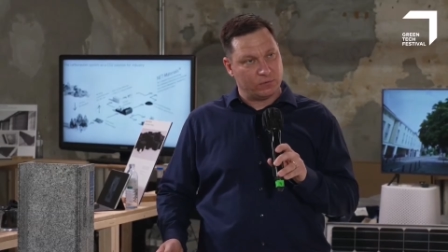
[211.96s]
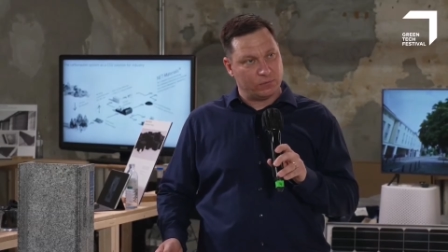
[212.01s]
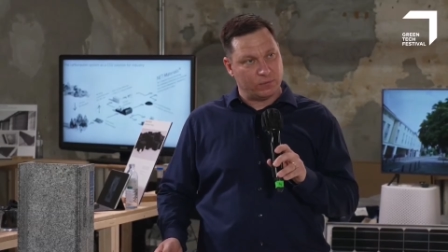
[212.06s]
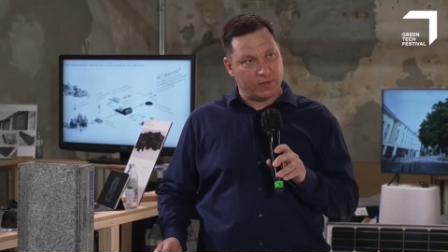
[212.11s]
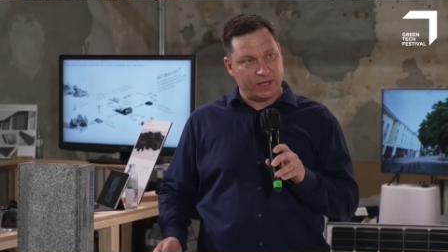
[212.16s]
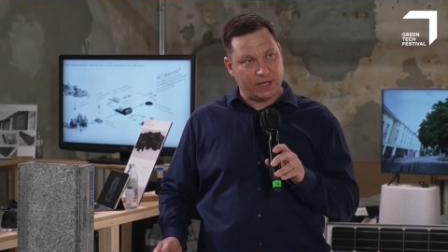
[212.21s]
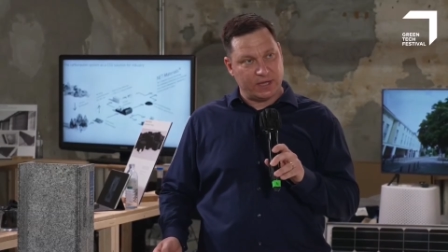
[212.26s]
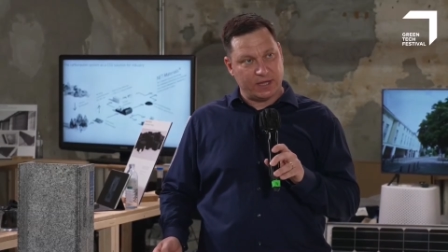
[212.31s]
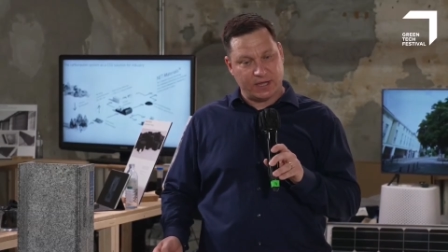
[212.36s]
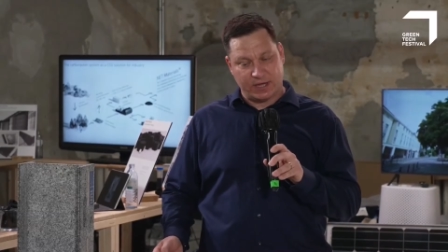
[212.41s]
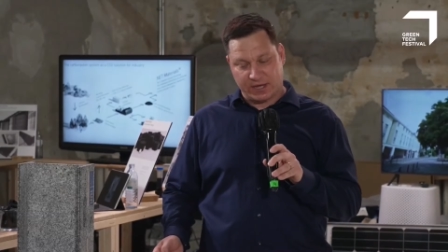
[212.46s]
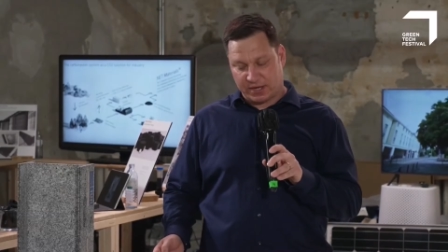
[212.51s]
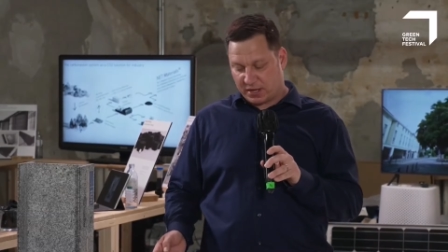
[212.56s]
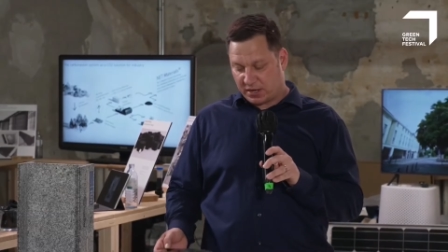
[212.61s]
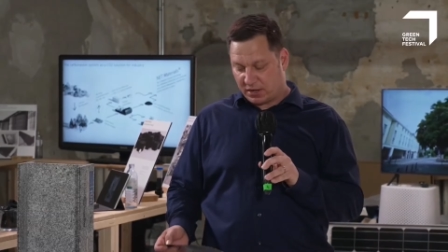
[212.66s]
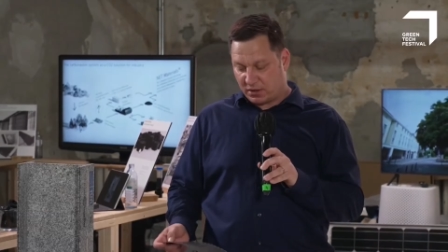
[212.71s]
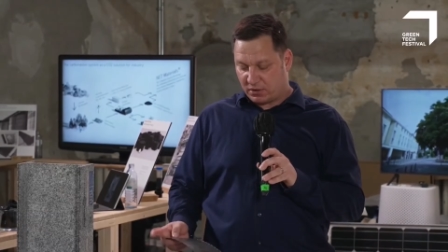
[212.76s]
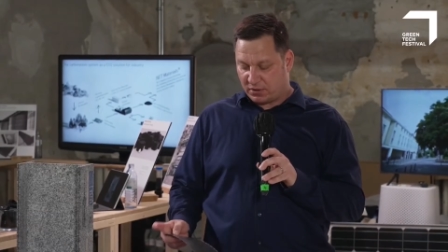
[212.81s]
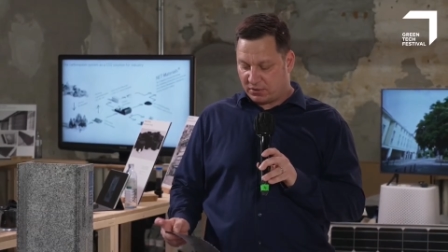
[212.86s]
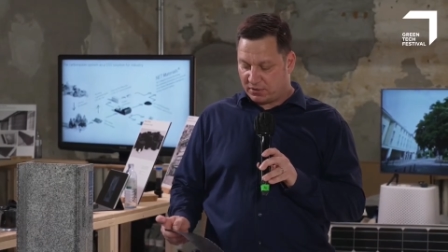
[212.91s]
we
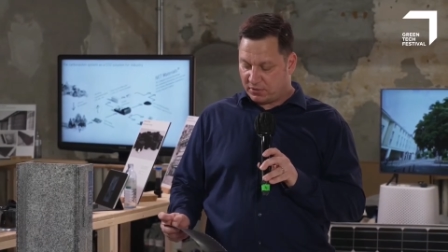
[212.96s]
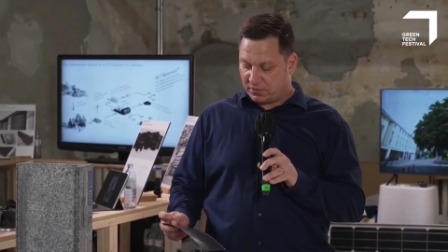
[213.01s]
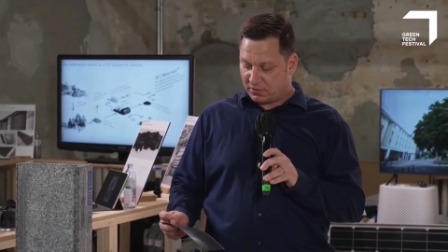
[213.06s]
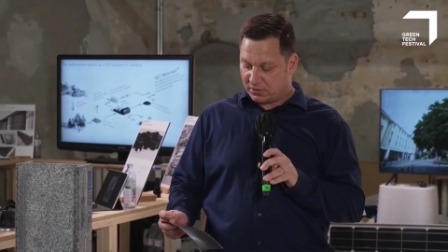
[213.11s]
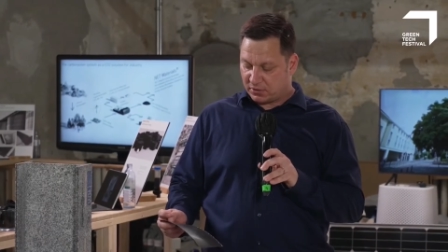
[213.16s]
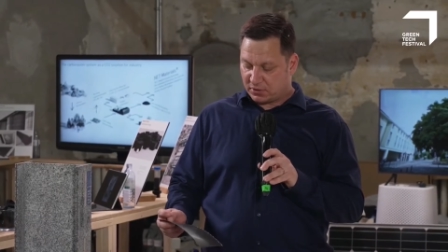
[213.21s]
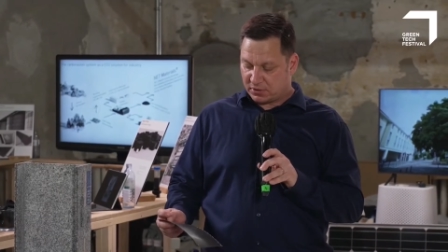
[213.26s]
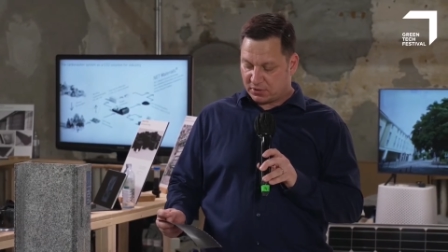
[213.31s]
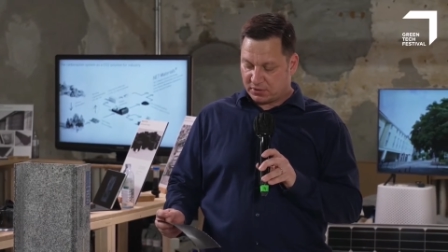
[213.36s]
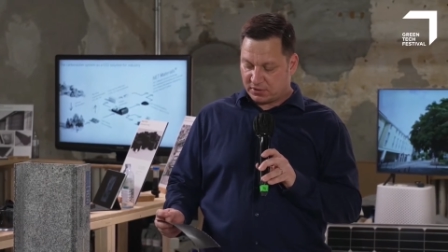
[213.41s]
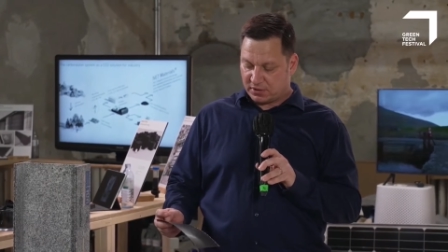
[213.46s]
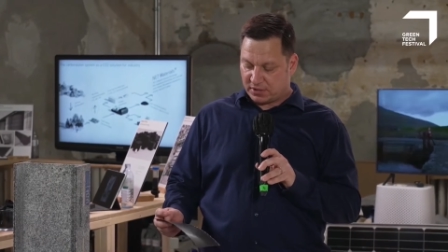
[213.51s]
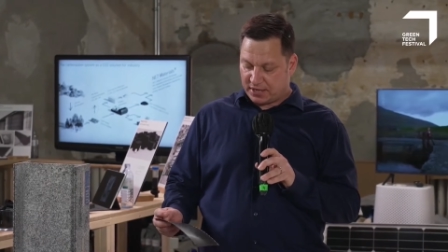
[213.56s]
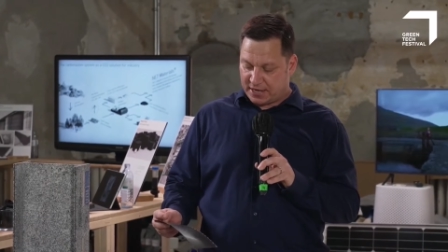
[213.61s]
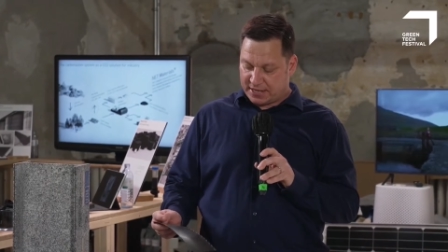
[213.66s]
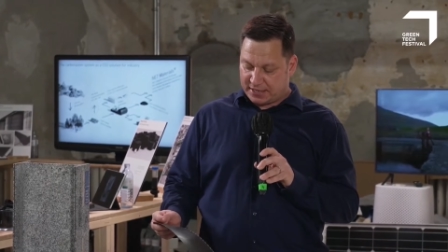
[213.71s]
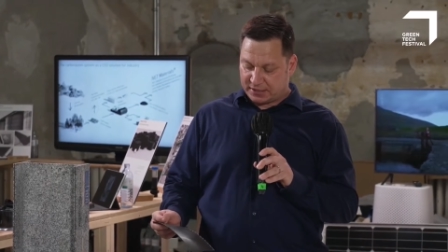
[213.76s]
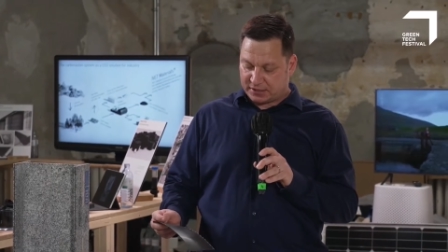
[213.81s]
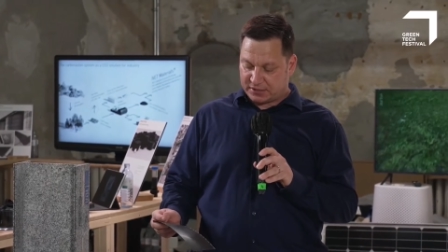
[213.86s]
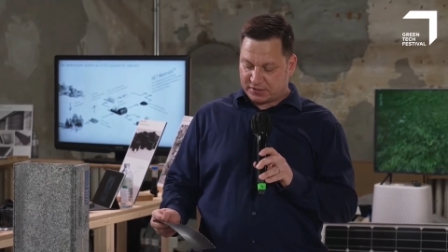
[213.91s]

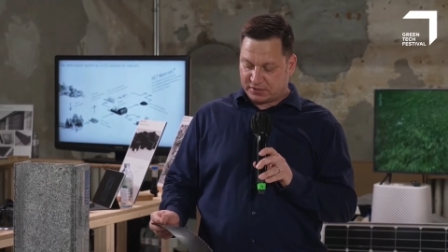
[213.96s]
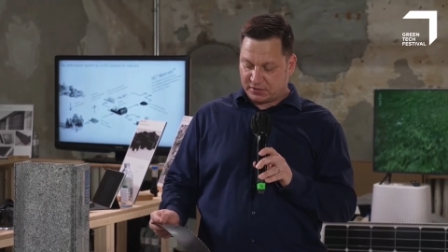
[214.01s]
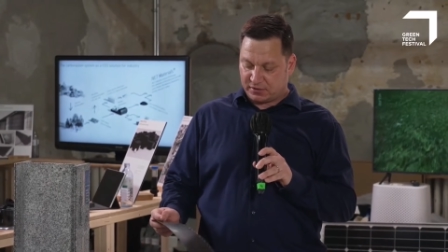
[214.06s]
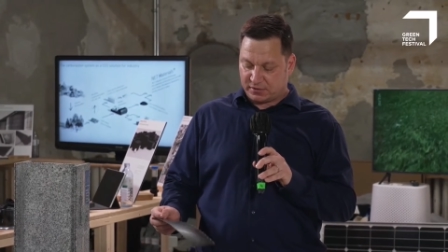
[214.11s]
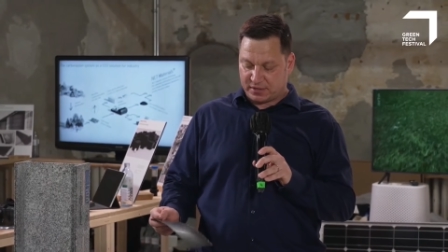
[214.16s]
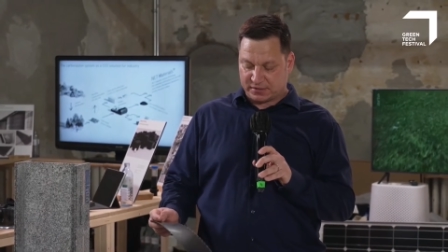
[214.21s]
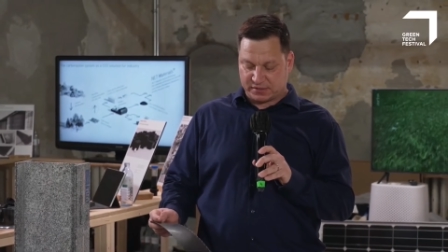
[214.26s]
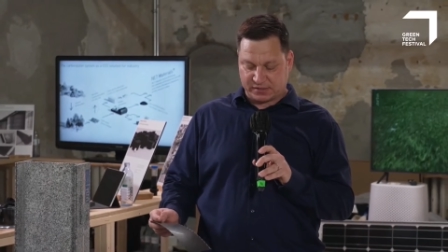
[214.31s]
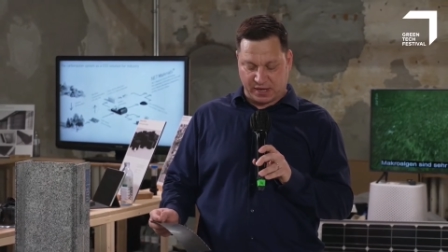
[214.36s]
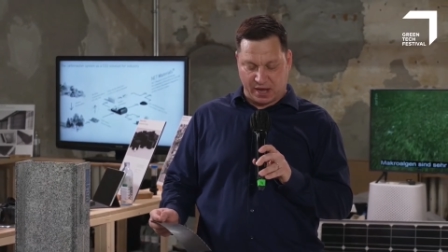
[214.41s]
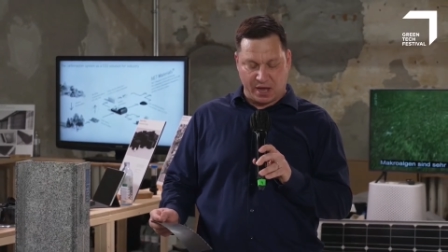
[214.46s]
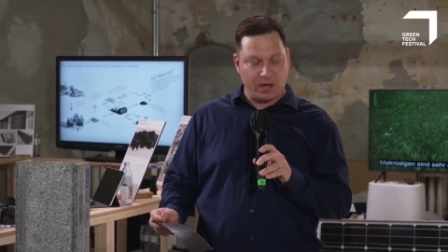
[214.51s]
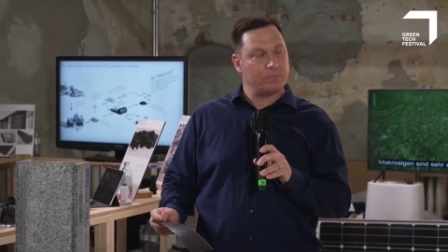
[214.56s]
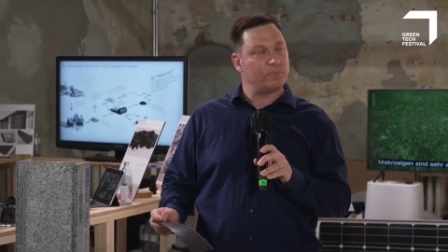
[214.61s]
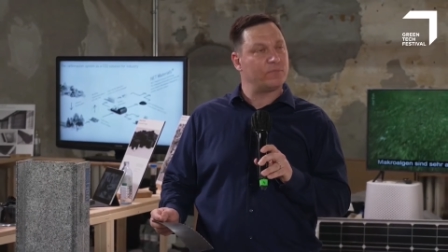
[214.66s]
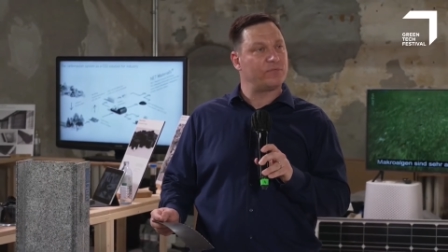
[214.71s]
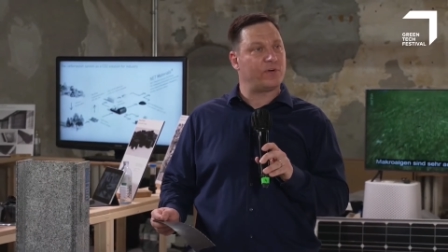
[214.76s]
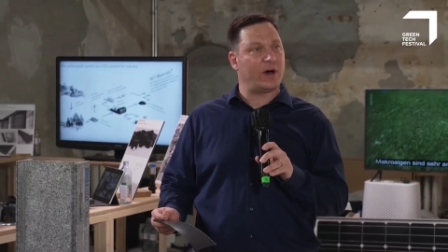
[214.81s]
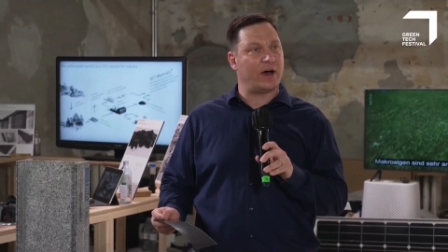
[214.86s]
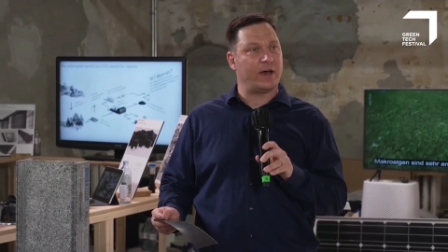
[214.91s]
linked this
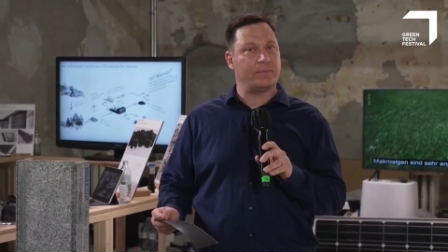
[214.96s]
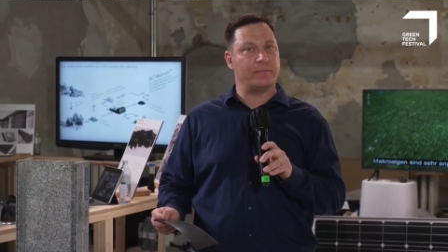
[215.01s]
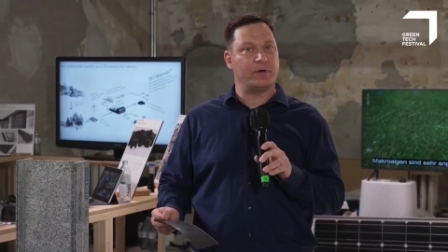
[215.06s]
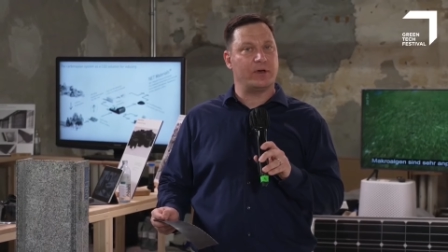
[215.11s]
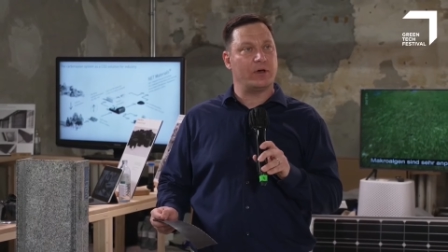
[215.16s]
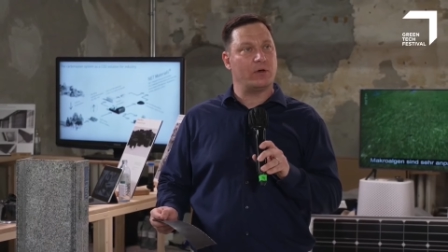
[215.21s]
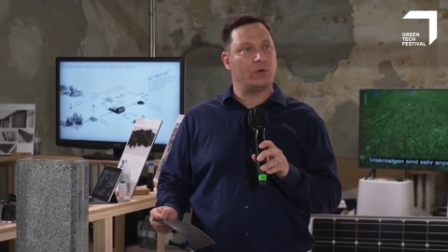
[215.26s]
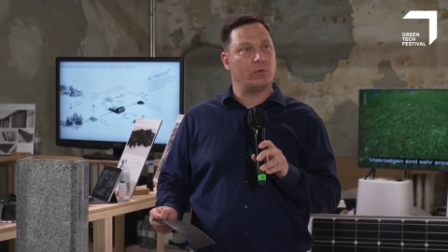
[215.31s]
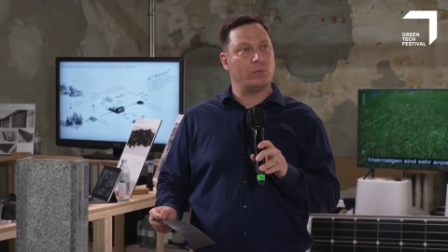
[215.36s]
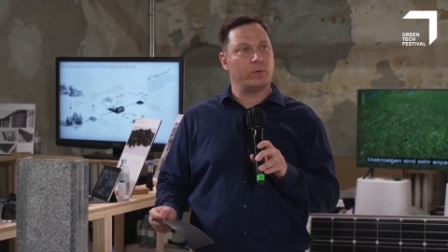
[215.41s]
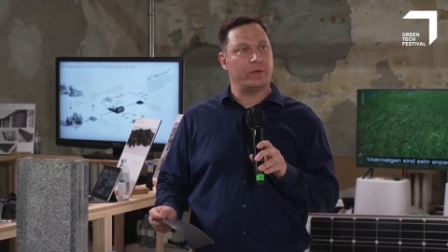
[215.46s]
carbon fiber